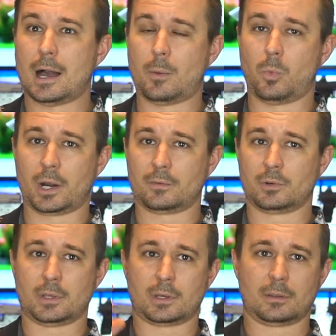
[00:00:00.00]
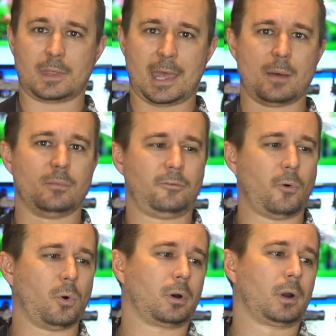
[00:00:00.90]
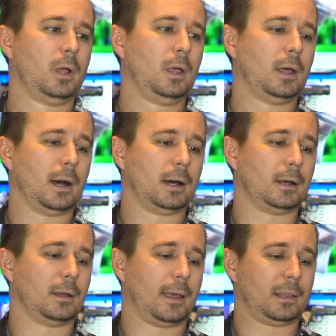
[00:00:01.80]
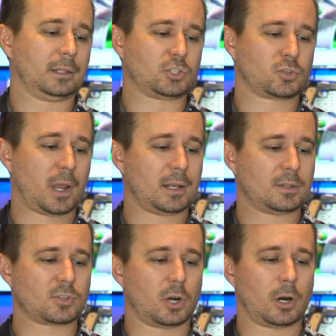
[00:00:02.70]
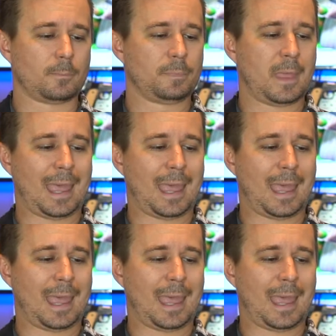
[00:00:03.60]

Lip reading: whatever the M4 LE trade-ins are,